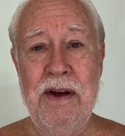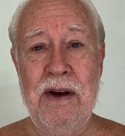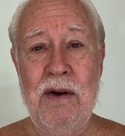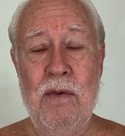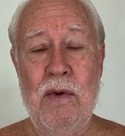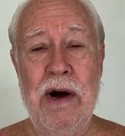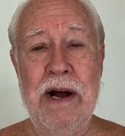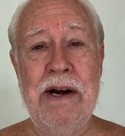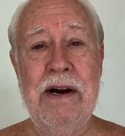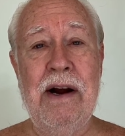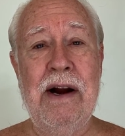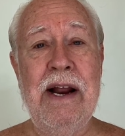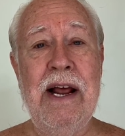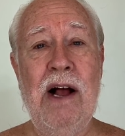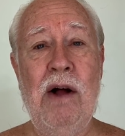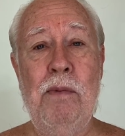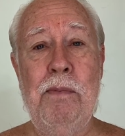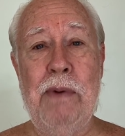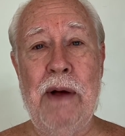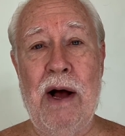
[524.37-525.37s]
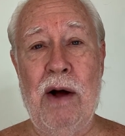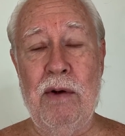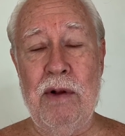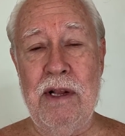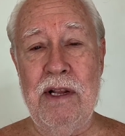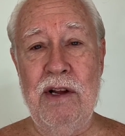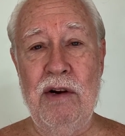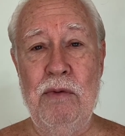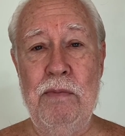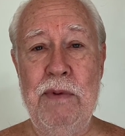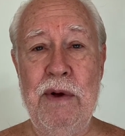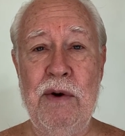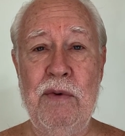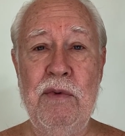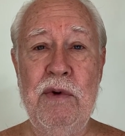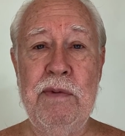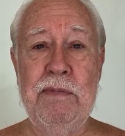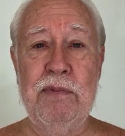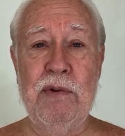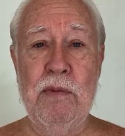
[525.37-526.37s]
Why not help out a little bit
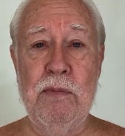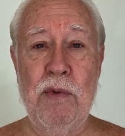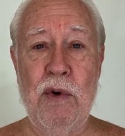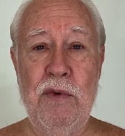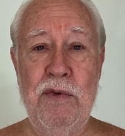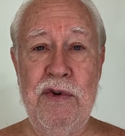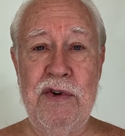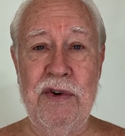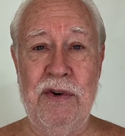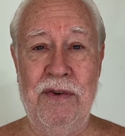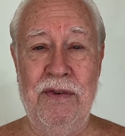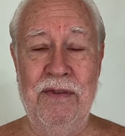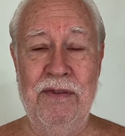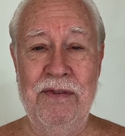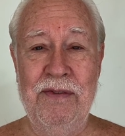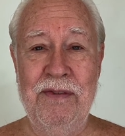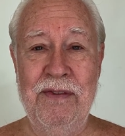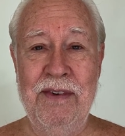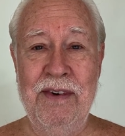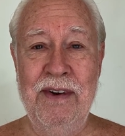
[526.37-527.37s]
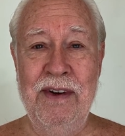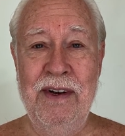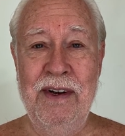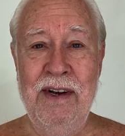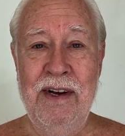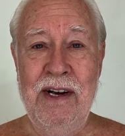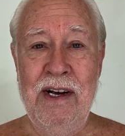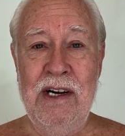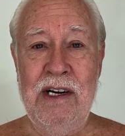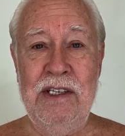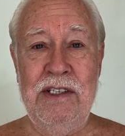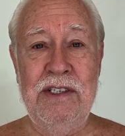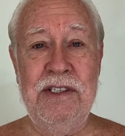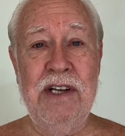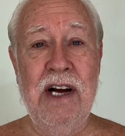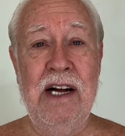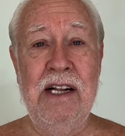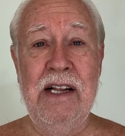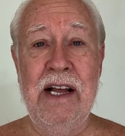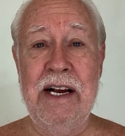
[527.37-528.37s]
with promotion? because it's
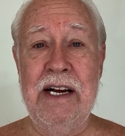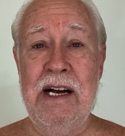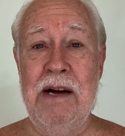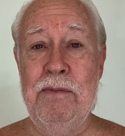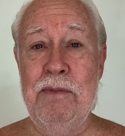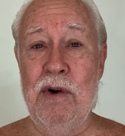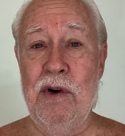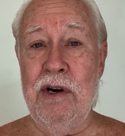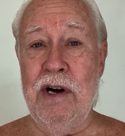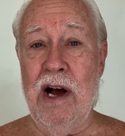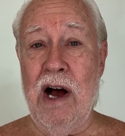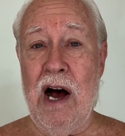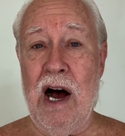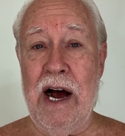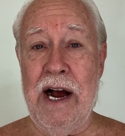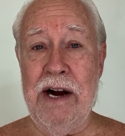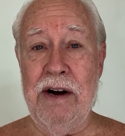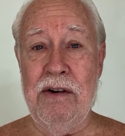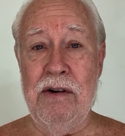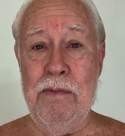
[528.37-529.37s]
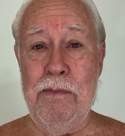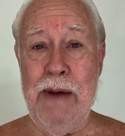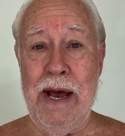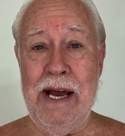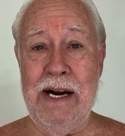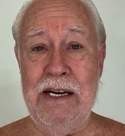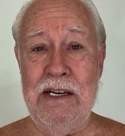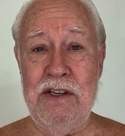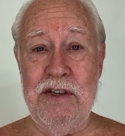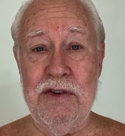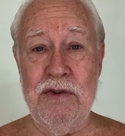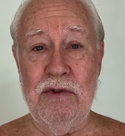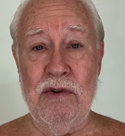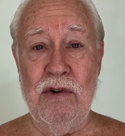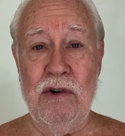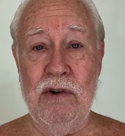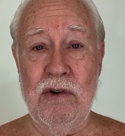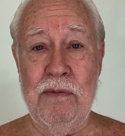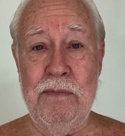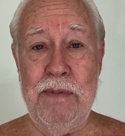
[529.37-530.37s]
not like I'm going to hire a manager
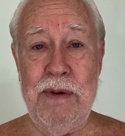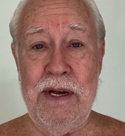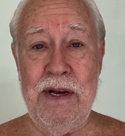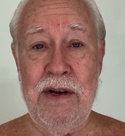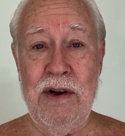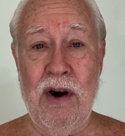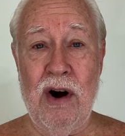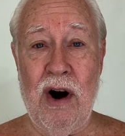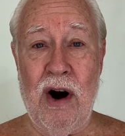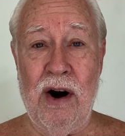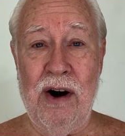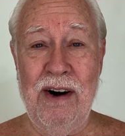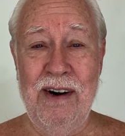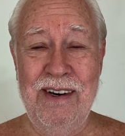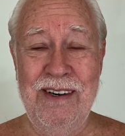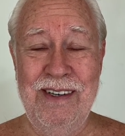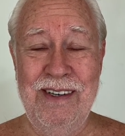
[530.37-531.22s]
or a PR